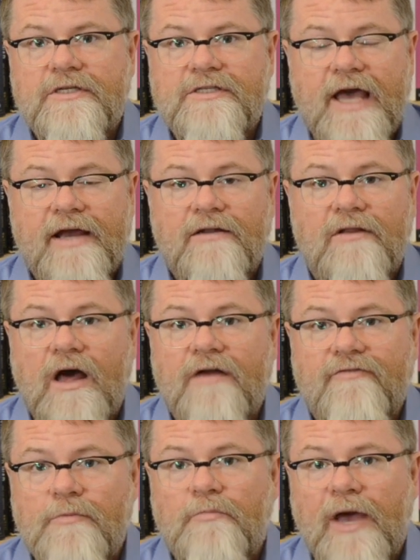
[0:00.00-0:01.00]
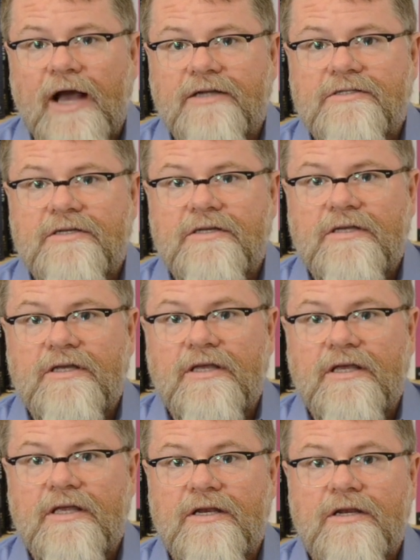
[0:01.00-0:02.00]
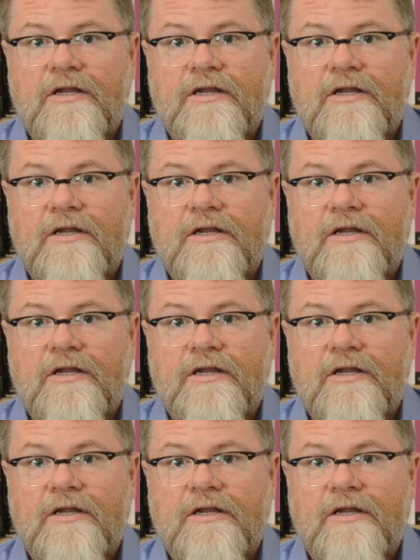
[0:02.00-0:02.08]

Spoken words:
It's had a lot of impact in